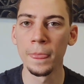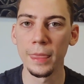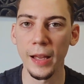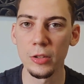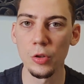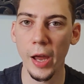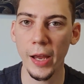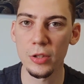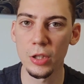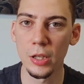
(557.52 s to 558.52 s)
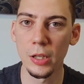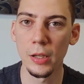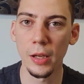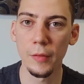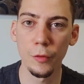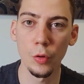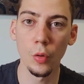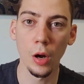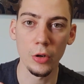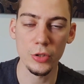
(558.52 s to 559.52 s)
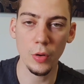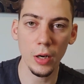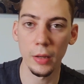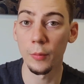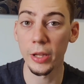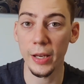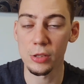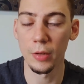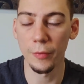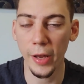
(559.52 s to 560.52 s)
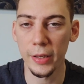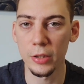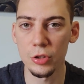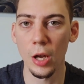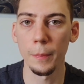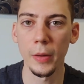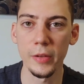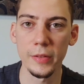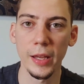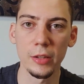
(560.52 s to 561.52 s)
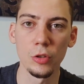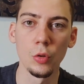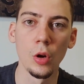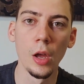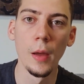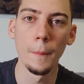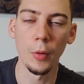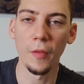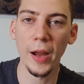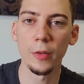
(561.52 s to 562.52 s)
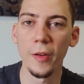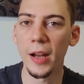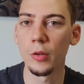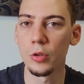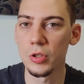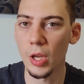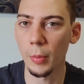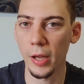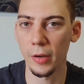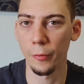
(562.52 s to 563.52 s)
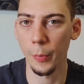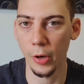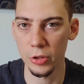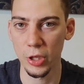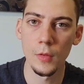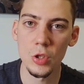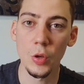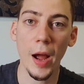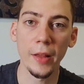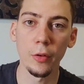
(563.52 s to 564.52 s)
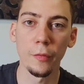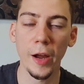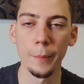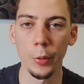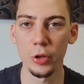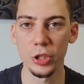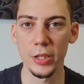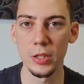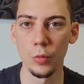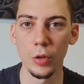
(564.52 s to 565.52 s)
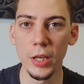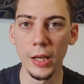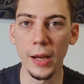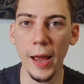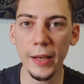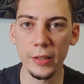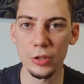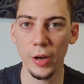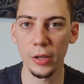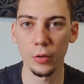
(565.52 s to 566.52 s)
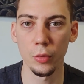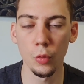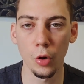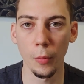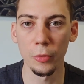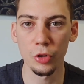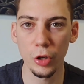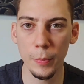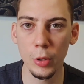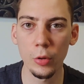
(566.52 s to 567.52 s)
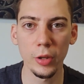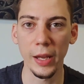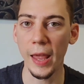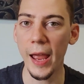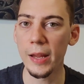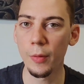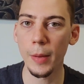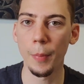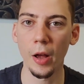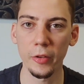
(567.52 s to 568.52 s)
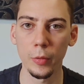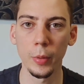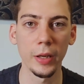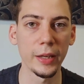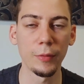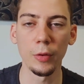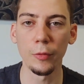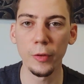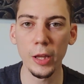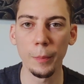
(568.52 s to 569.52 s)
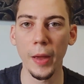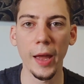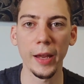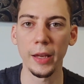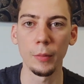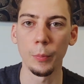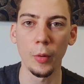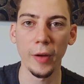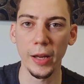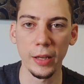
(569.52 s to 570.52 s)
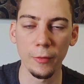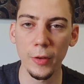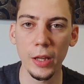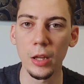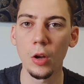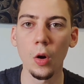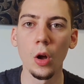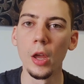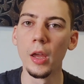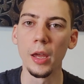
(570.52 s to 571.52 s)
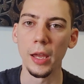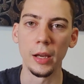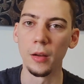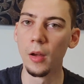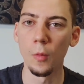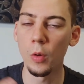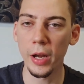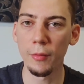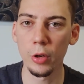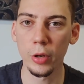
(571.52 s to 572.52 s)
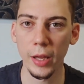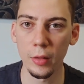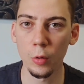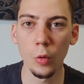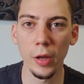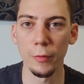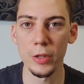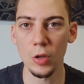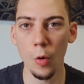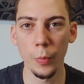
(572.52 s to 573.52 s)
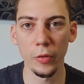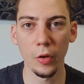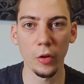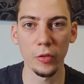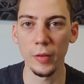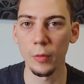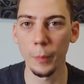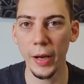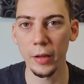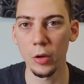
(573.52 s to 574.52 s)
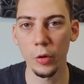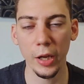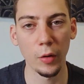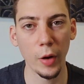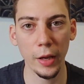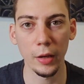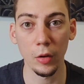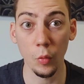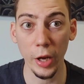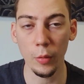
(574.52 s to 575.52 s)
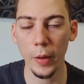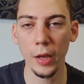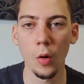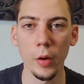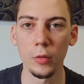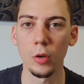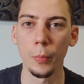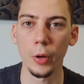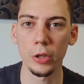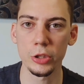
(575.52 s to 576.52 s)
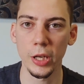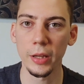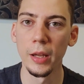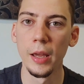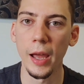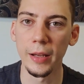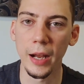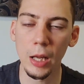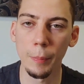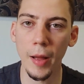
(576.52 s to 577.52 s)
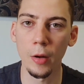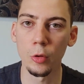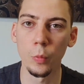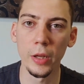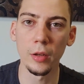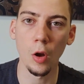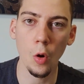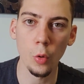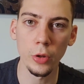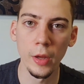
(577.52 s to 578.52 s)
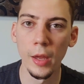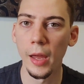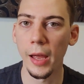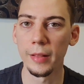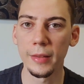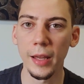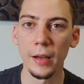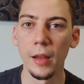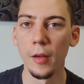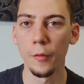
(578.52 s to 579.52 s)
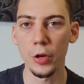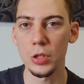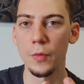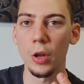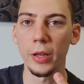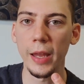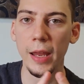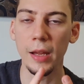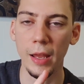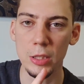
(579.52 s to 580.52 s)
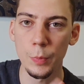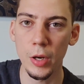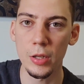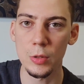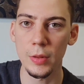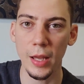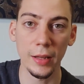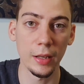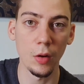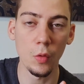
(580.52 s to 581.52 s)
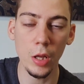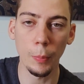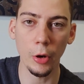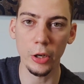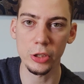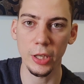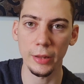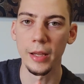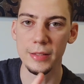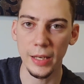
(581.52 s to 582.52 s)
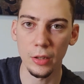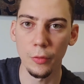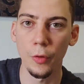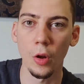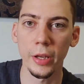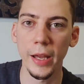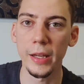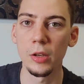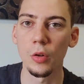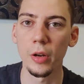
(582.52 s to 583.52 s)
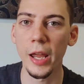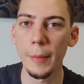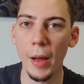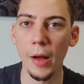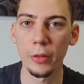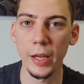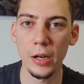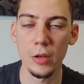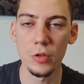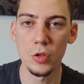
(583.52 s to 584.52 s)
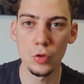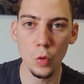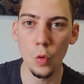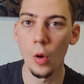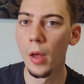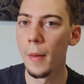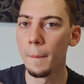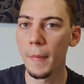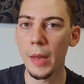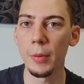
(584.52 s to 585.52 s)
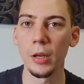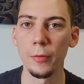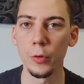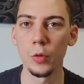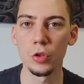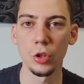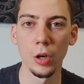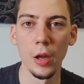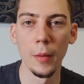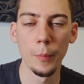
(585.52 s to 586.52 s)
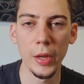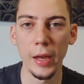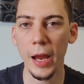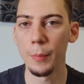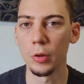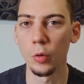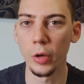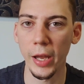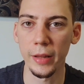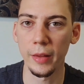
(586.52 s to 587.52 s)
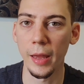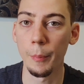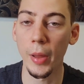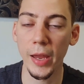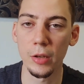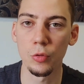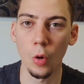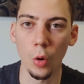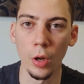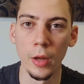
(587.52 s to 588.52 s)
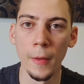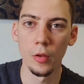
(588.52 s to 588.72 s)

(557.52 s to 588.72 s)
that you actually, if you are struggling with actually finding a job, is that you provide value to some kind of project. So either find projects you really like and try to contribute in any way possible, in giving feedback, in providing a video, in whatever you can do. If it's open source, even better, you can right, right away go into the project and help out with code. And then, first of all, gain experience with that in a real project. And second of all, getting your name out there to maybe in the future, being able to get a paid role.